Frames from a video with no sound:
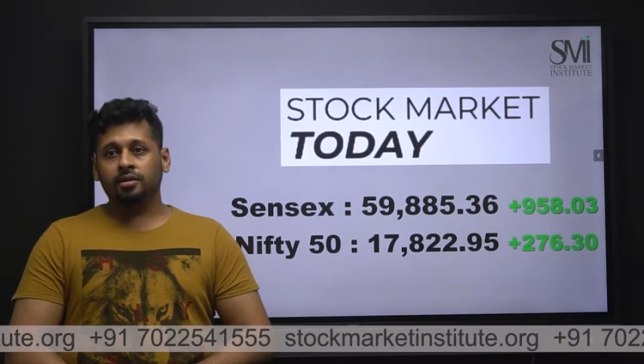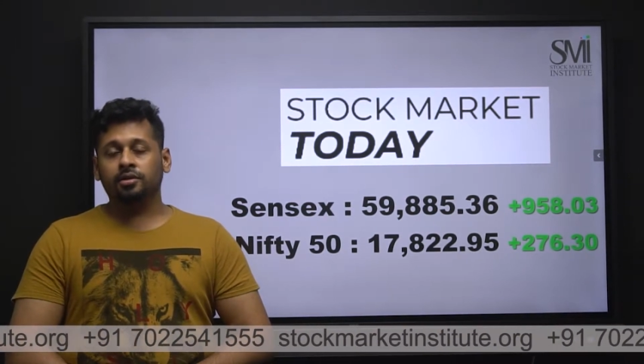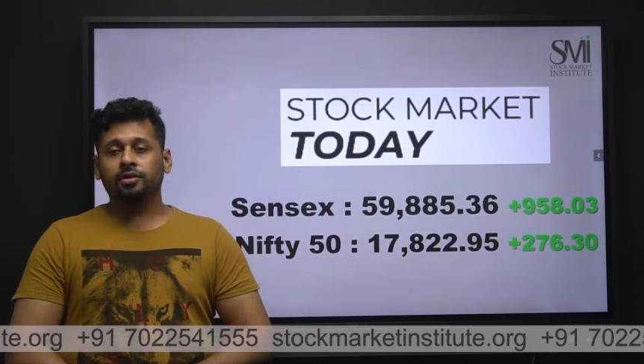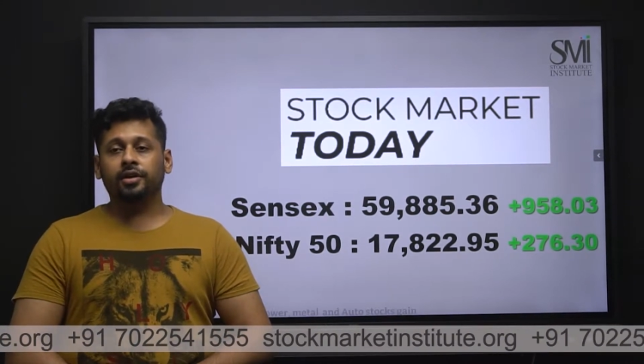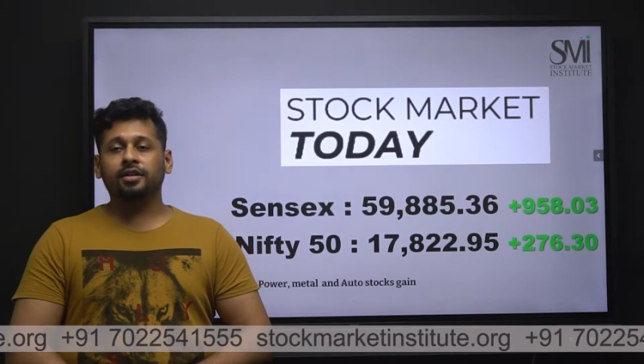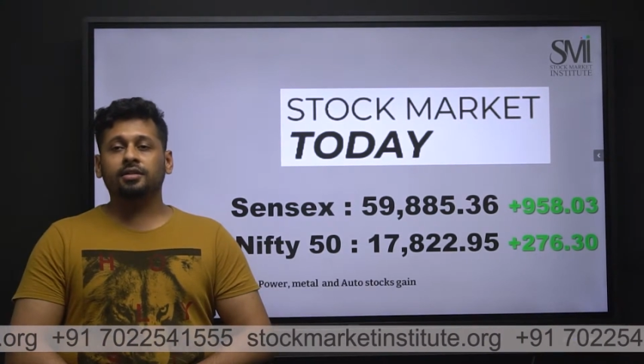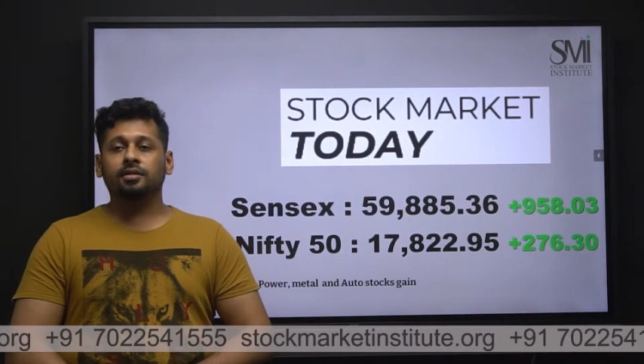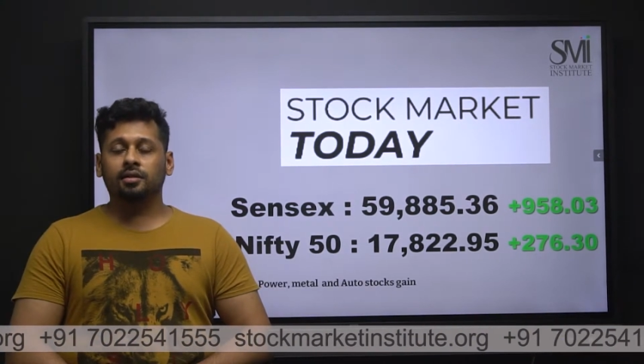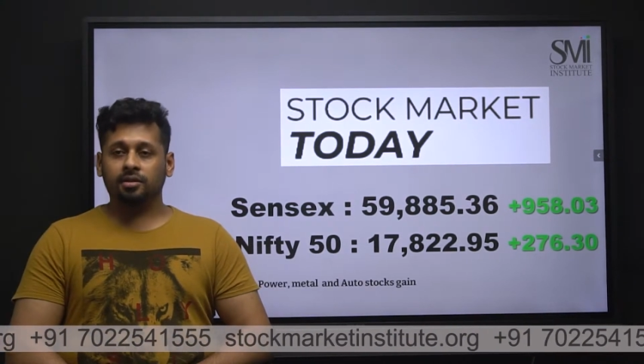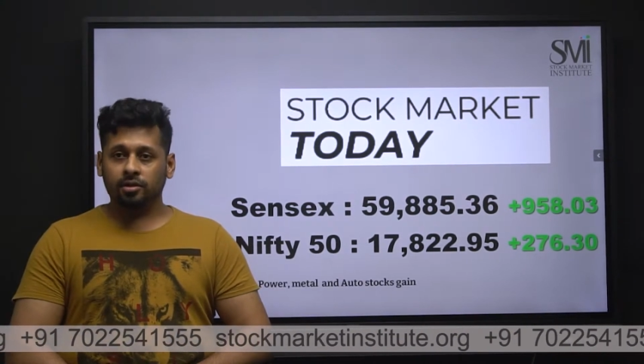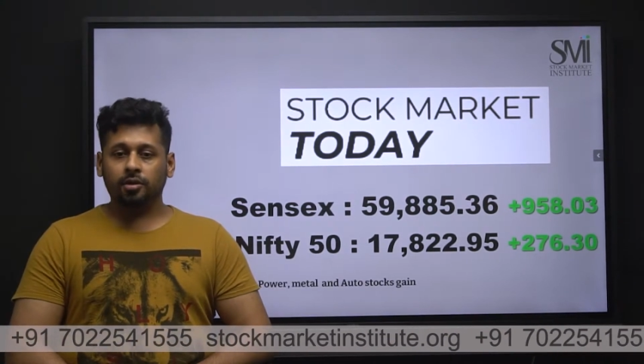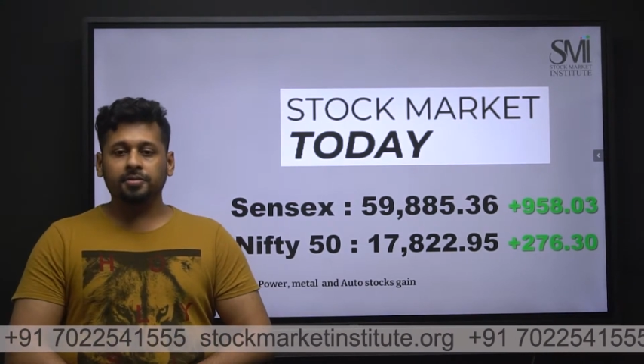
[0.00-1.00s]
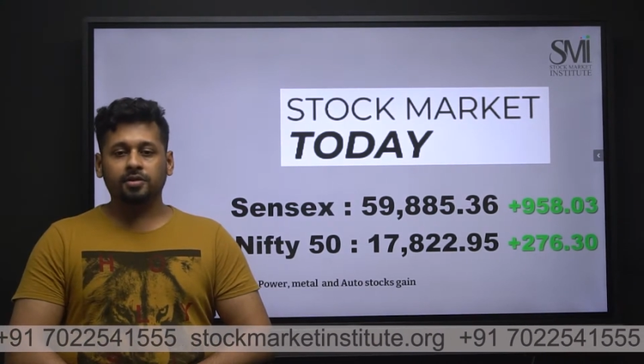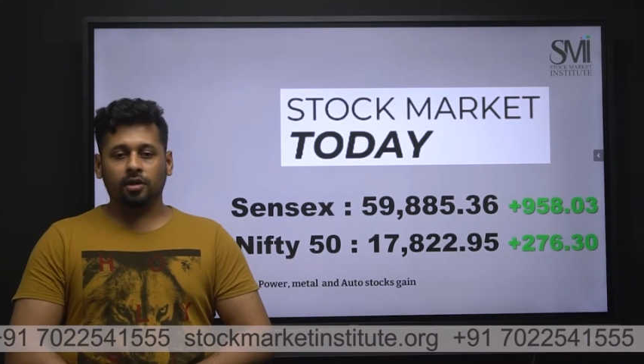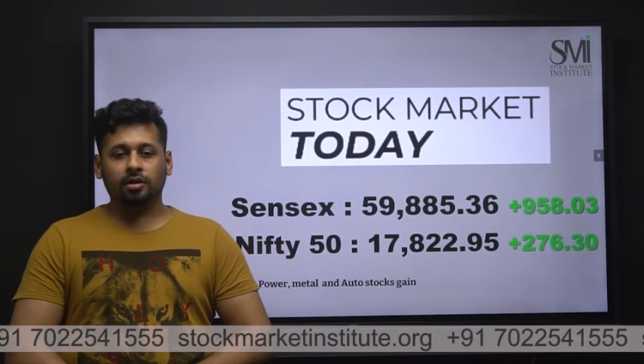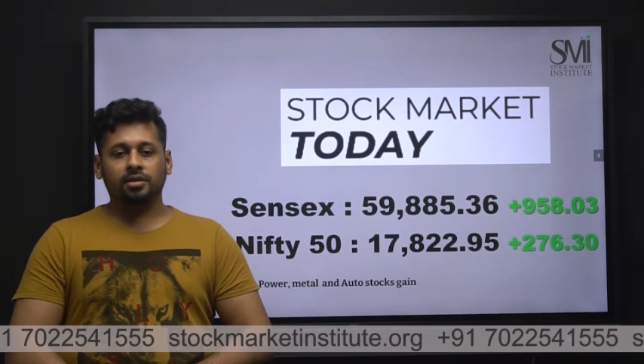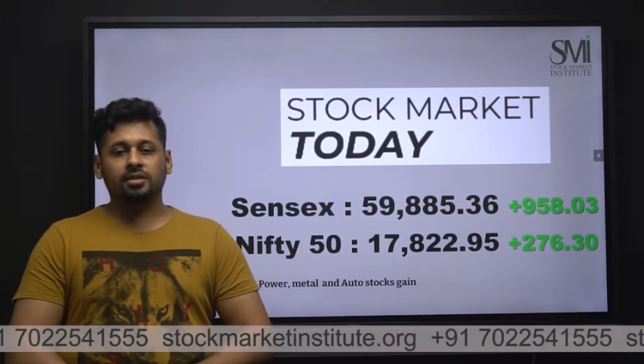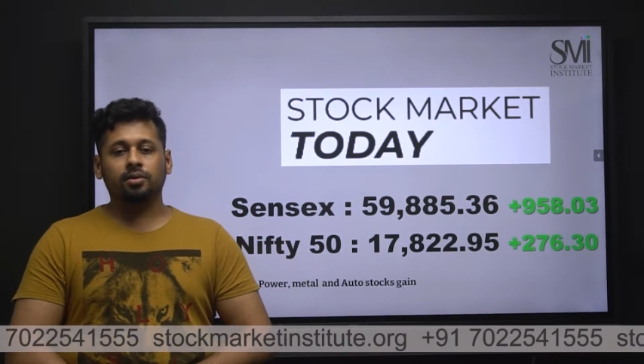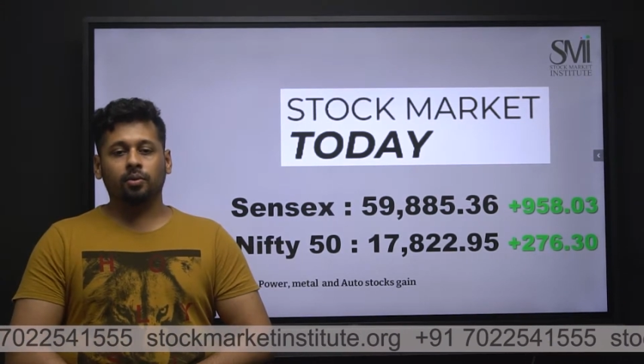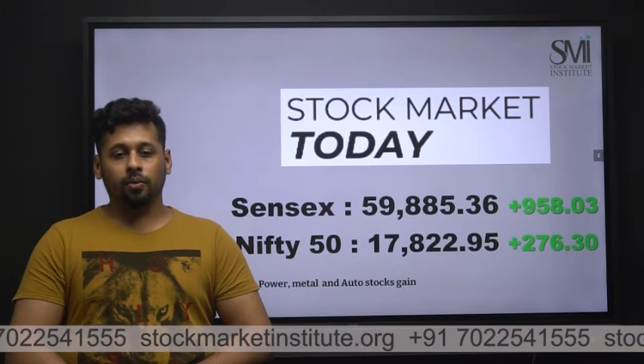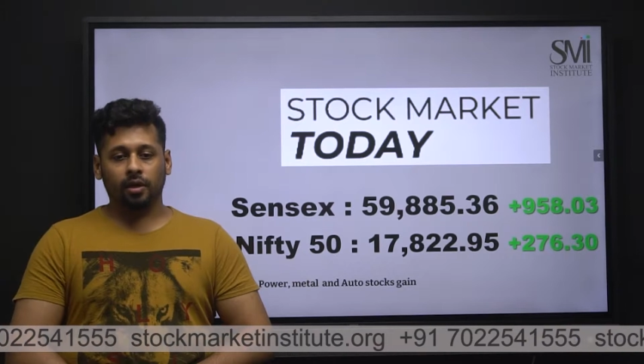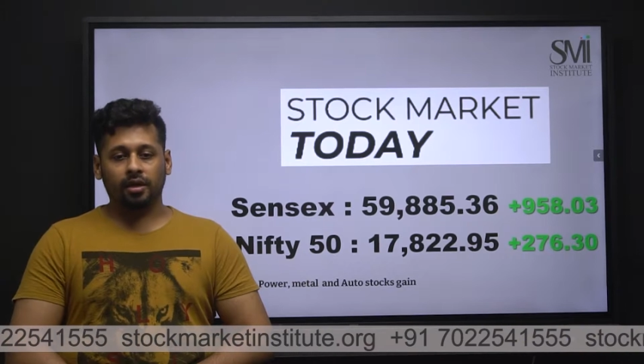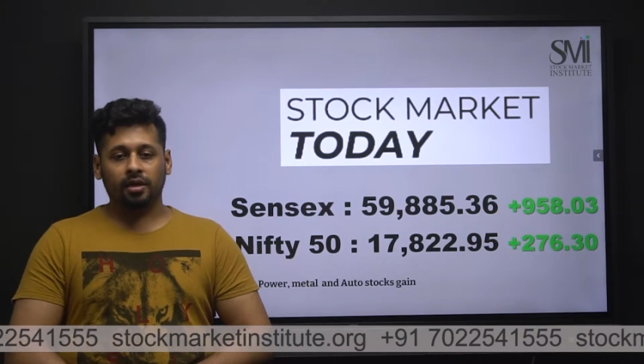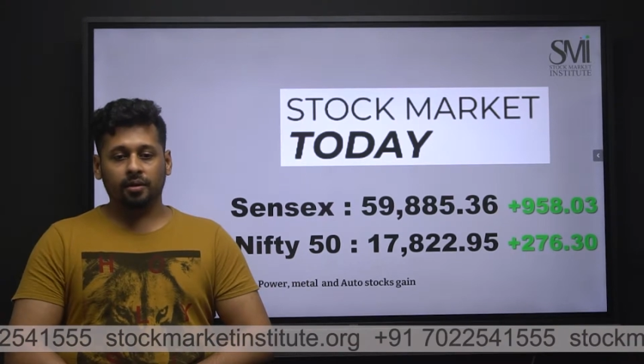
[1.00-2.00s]
Today's top stocks
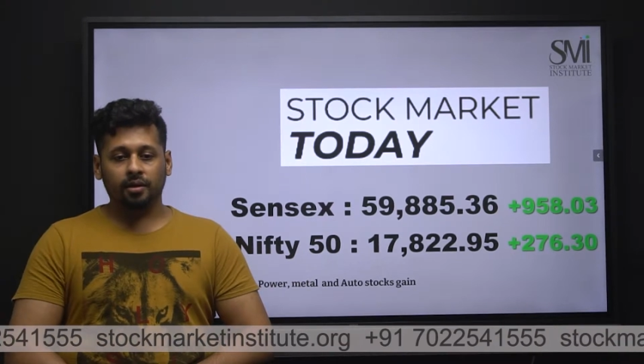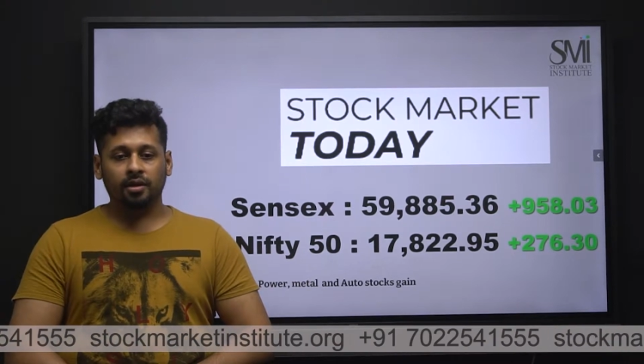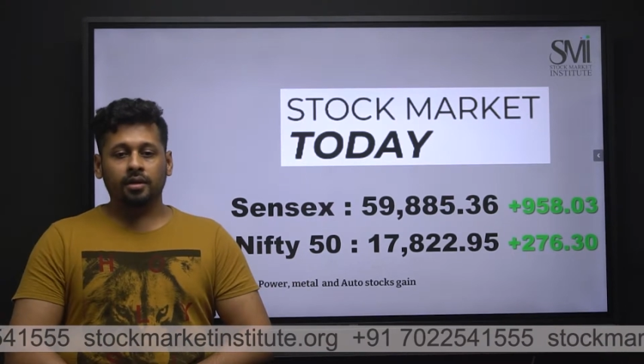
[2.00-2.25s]
were